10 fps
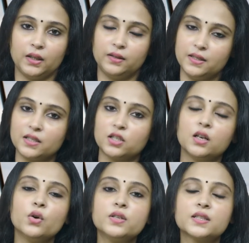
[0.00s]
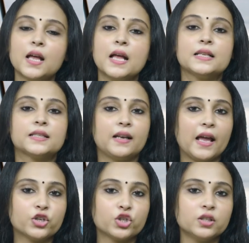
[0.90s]
This includes
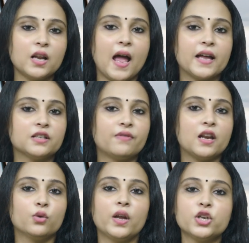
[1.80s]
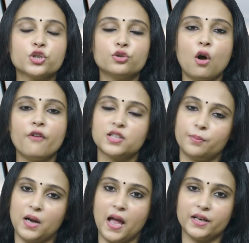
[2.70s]
selection and evaluation of
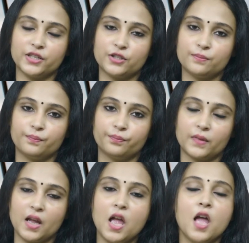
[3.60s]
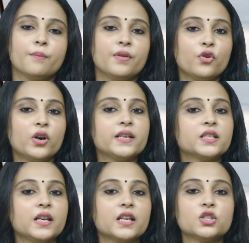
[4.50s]
suppliers. Before
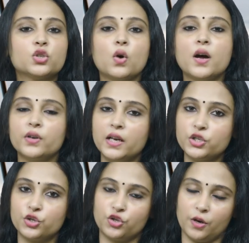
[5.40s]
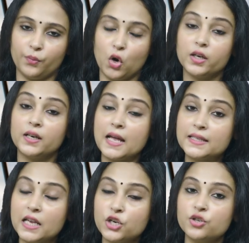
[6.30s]
entering into a relationship,
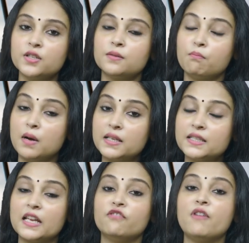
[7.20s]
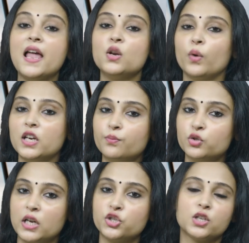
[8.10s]
organizations must evaluate
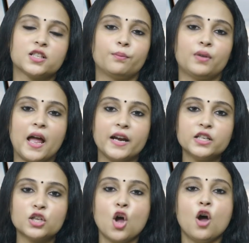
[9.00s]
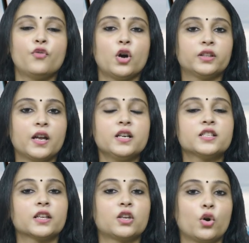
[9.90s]
potential suppliers for their
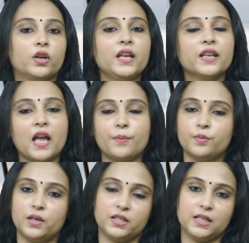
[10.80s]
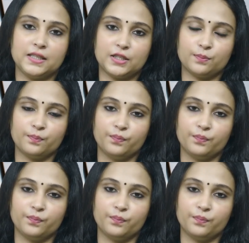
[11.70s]
security capabilities.